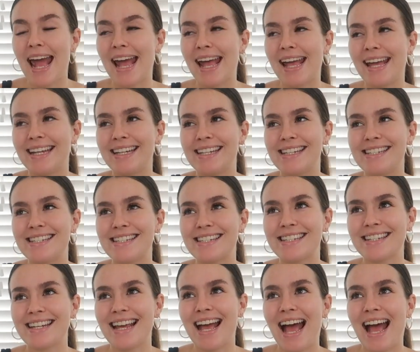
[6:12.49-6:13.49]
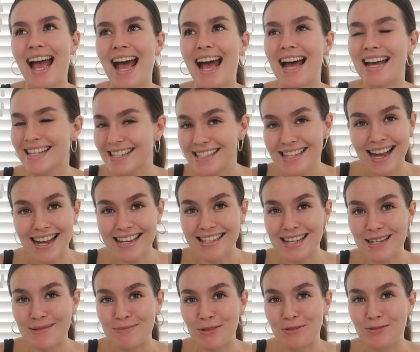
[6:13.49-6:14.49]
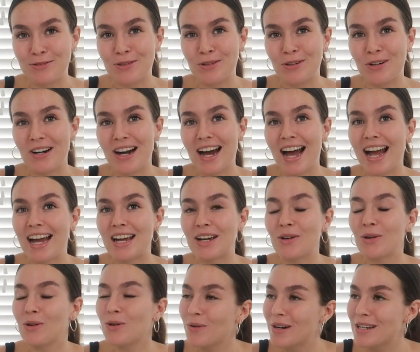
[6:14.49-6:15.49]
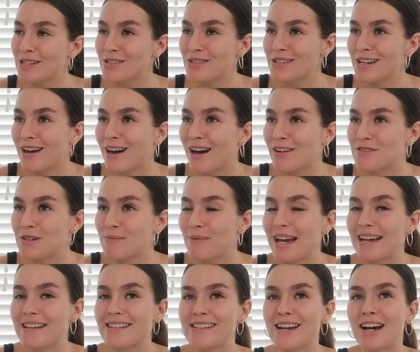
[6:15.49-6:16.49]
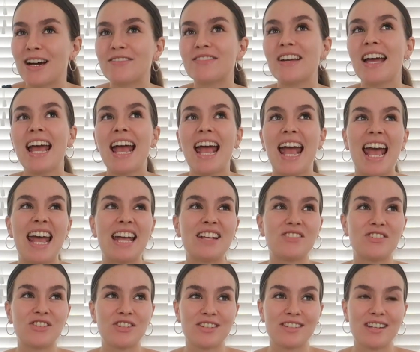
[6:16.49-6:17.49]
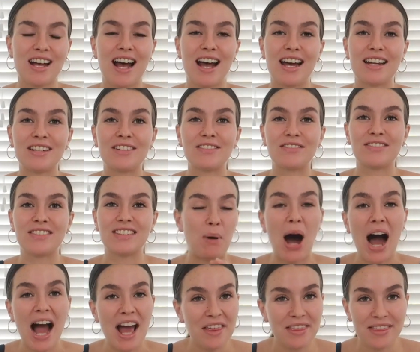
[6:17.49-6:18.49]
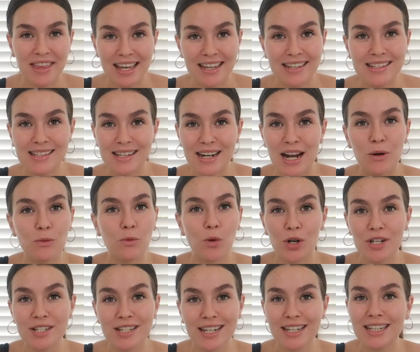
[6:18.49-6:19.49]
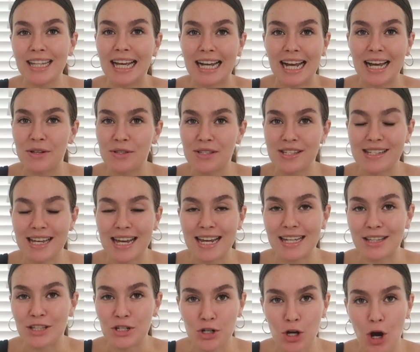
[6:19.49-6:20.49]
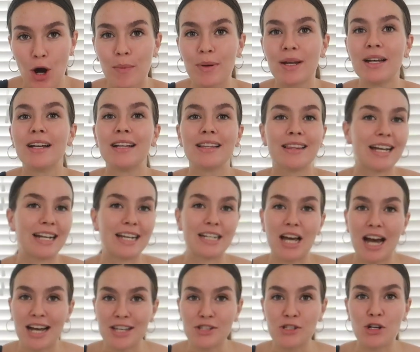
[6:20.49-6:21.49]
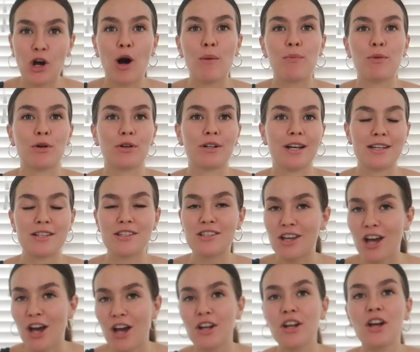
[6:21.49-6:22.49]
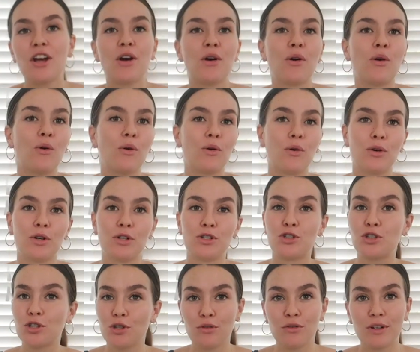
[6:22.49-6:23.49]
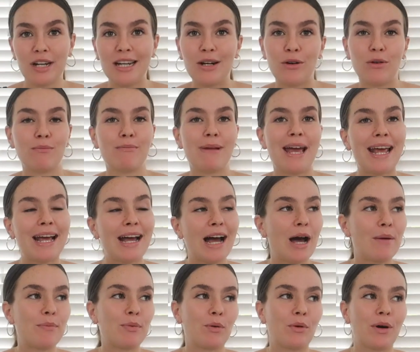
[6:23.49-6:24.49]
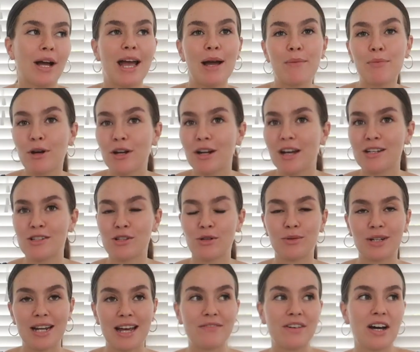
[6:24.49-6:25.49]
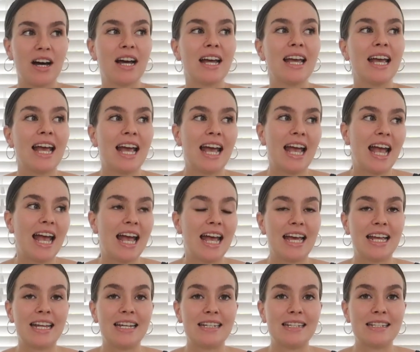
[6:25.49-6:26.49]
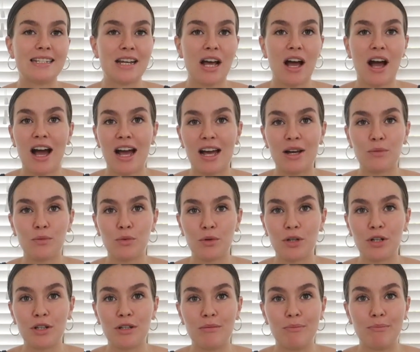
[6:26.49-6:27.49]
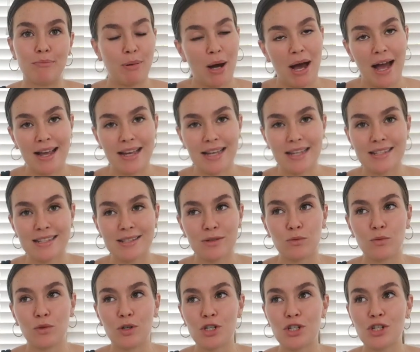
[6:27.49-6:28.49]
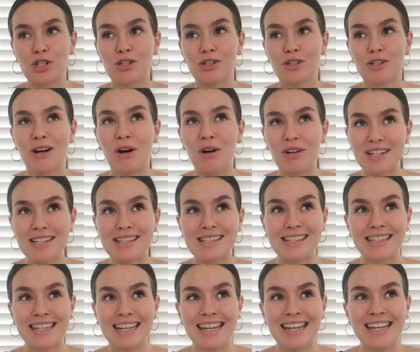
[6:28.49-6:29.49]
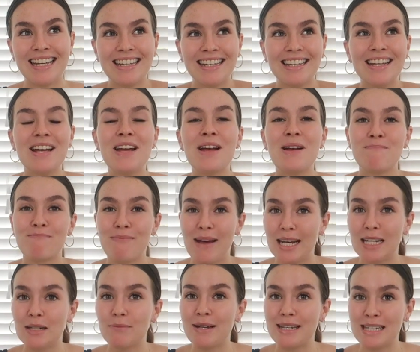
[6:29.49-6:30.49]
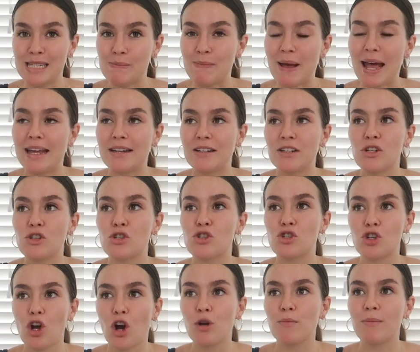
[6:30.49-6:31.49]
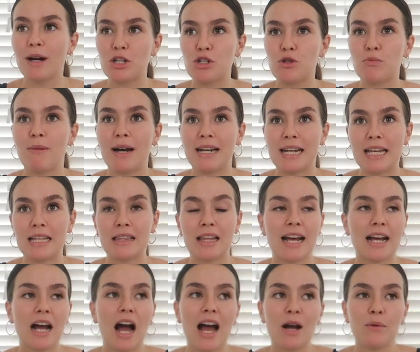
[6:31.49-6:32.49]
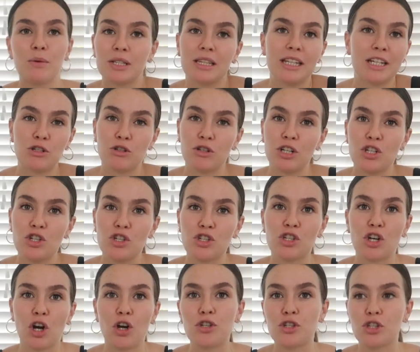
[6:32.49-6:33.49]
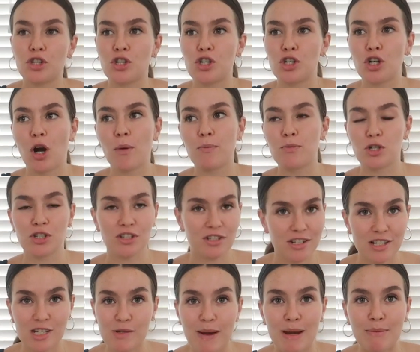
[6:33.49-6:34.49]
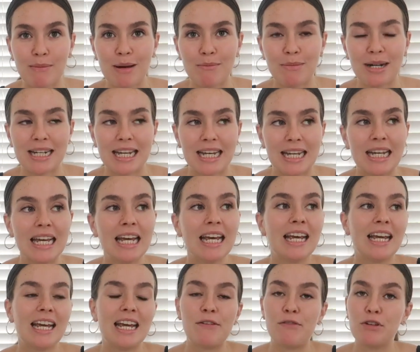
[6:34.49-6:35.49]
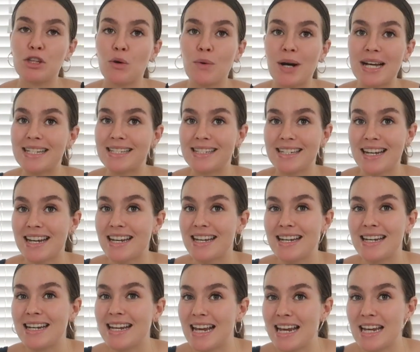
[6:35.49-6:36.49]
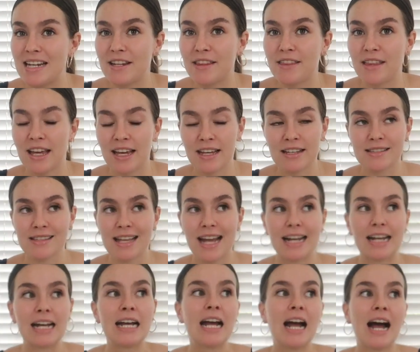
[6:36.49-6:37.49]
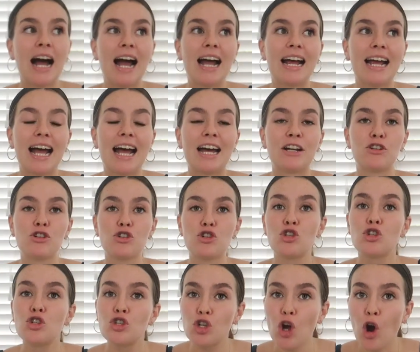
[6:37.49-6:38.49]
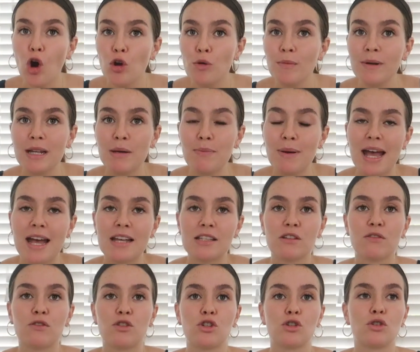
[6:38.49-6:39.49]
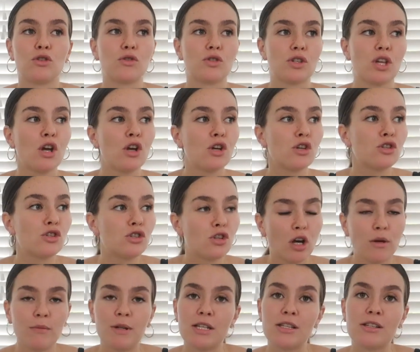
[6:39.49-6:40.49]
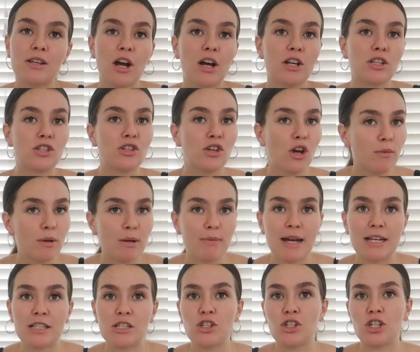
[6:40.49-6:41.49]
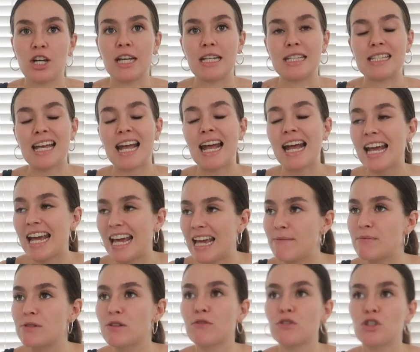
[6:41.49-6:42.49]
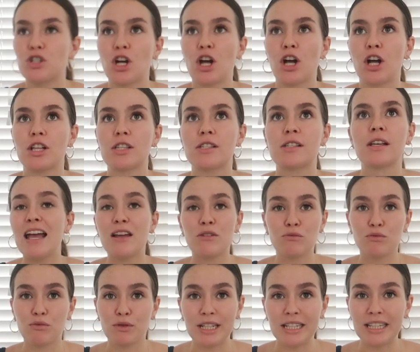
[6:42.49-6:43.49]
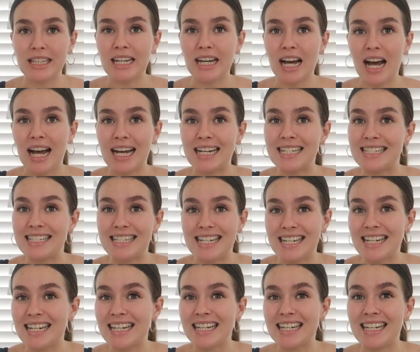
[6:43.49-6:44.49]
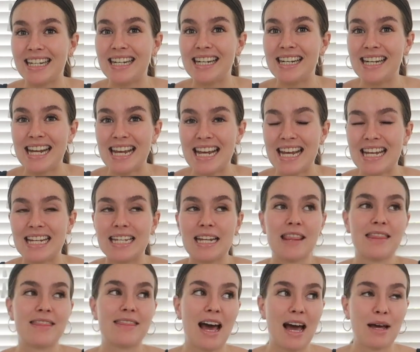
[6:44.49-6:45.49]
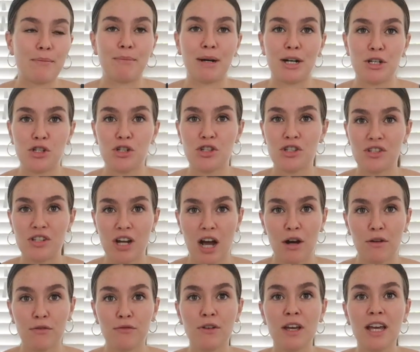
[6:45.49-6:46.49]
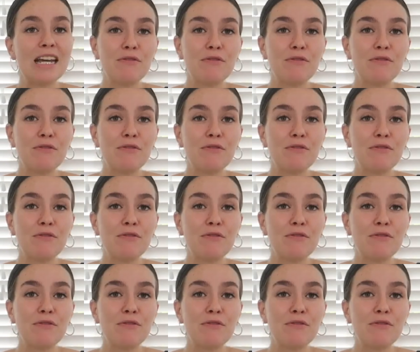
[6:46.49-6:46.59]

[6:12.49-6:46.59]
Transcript: And as I said before, I always used to Afterpay stuff and just kind of buy things that I wanted. Like, I'd see in the shop like a nice top or a nice skirt or jewelry or makeup or hair products or whatever, and I would buy it, which honestly made me spend so much money. Like, I would literally just go to the shop just to spend my money, even though I didn't need things. Like, I had so many pairs of shoes, so many skirts, so many pairs of jeans, heaps of shirts, and really I didn't need that much stuff.